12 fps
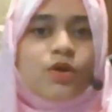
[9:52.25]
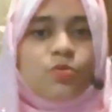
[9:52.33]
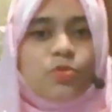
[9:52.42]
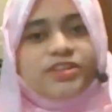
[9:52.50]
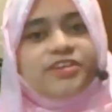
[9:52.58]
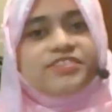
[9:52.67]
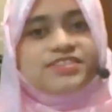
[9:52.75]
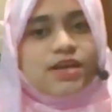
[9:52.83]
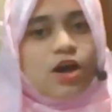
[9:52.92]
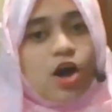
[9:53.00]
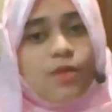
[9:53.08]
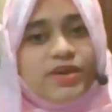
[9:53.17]
whether it's a
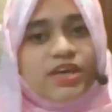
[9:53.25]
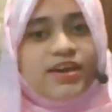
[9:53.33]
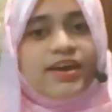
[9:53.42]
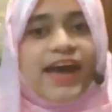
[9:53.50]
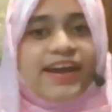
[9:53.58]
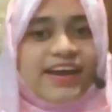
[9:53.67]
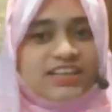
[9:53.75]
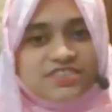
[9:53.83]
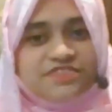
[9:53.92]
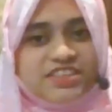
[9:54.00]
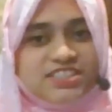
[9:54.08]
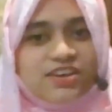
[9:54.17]
hobby, an
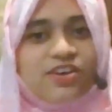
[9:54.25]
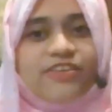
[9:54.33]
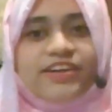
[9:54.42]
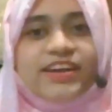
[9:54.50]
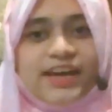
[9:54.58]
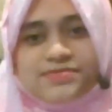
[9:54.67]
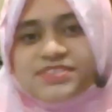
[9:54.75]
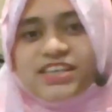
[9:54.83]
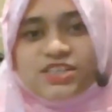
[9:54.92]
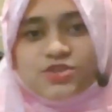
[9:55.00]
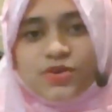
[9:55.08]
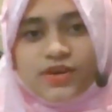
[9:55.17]
activity, or a
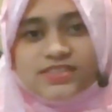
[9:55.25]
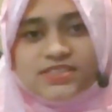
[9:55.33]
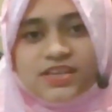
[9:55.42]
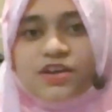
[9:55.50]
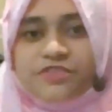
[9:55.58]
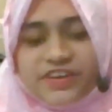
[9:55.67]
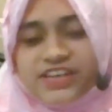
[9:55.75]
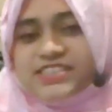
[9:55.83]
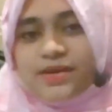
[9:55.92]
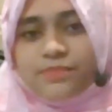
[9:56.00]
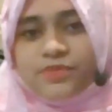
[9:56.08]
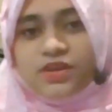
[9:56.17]
lifestyle choice. For
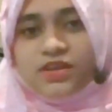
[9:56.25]
example,